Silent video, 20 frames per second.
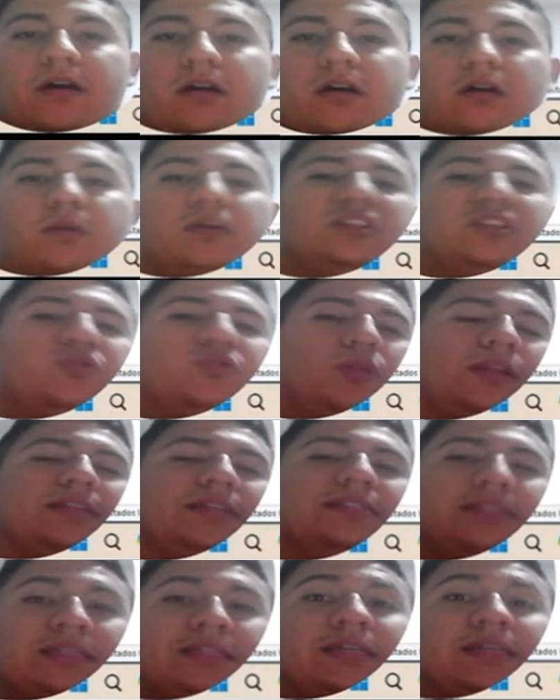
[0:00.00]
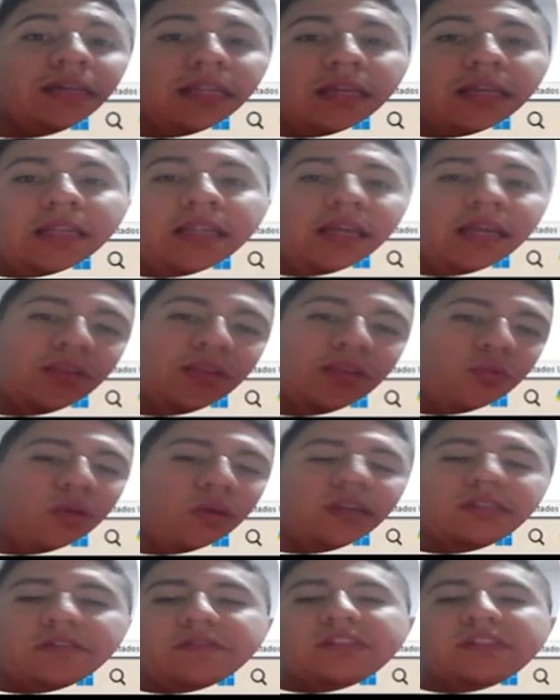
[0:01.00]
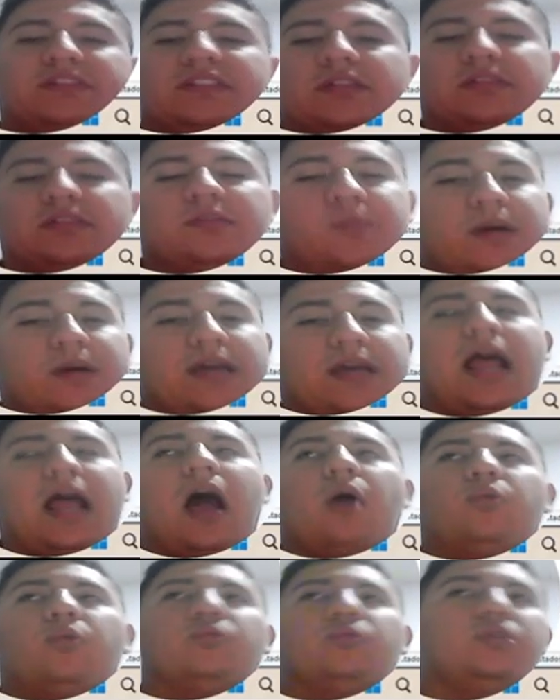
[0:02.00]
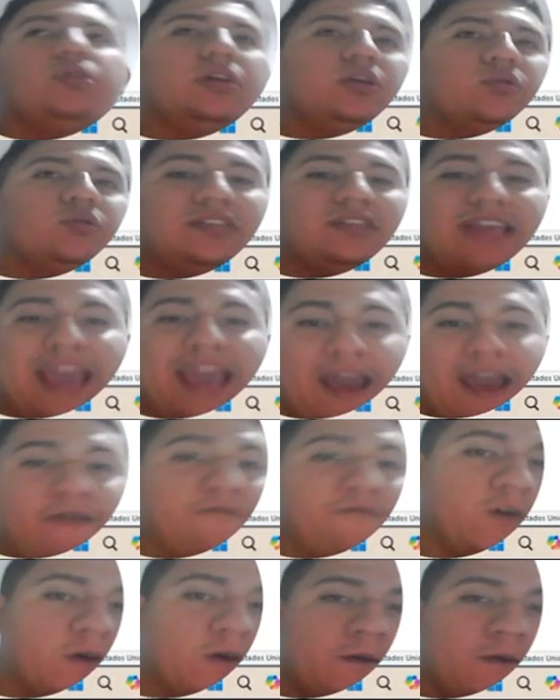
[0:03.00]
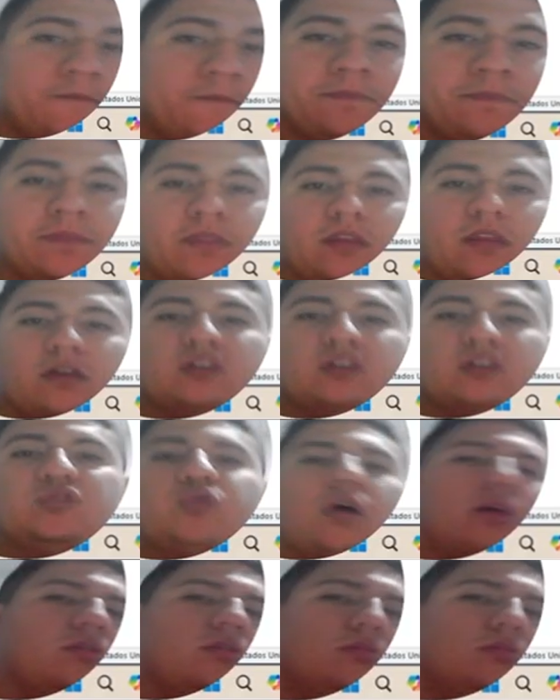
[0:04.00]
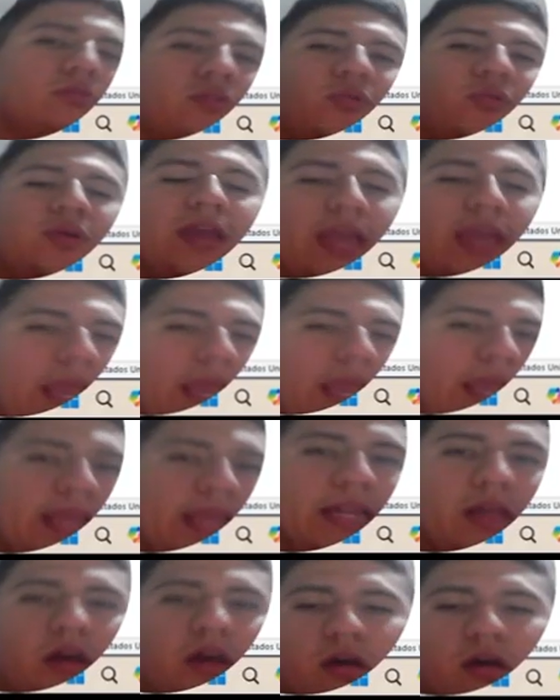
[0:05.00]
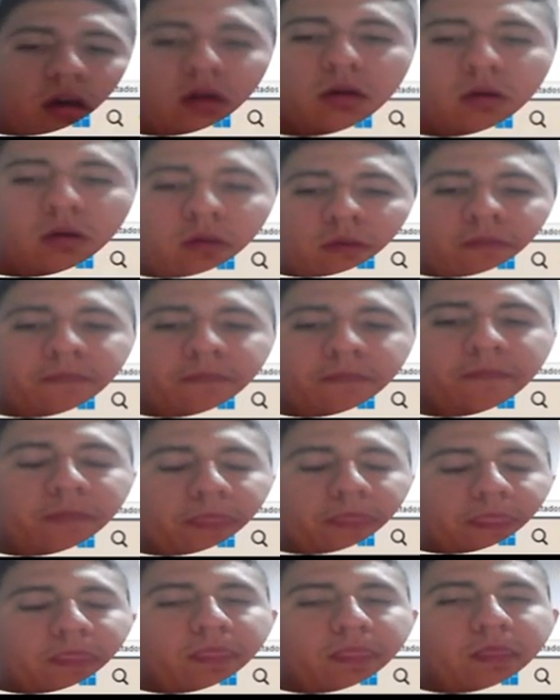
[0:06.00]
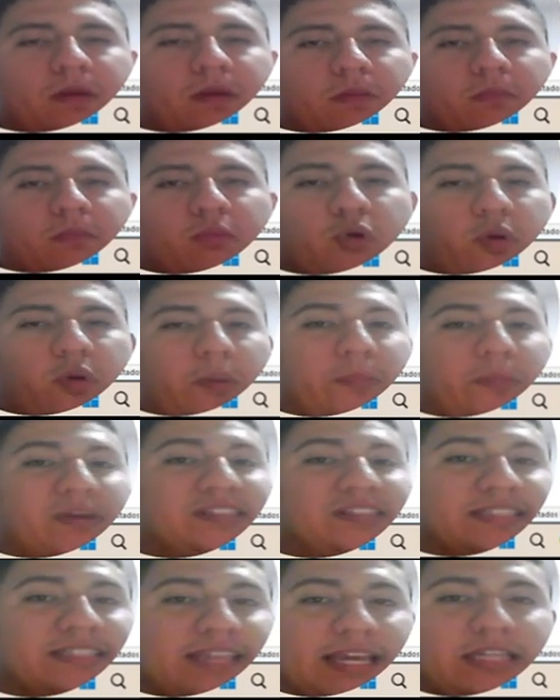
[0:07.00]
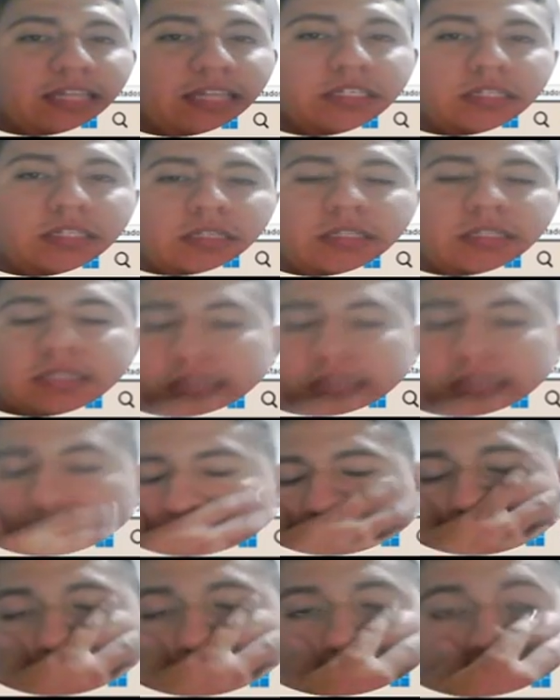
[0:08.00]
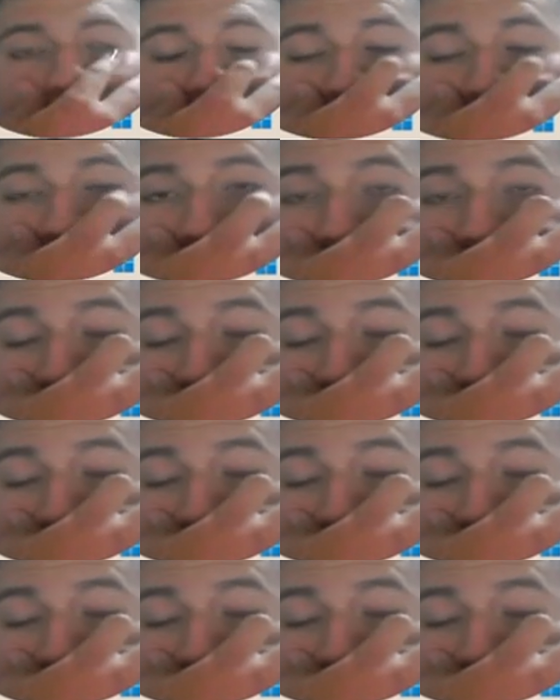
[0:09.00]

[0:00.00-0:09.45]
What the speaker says: between a student and the rest of the students. But I would use Canva, trying to create more representations and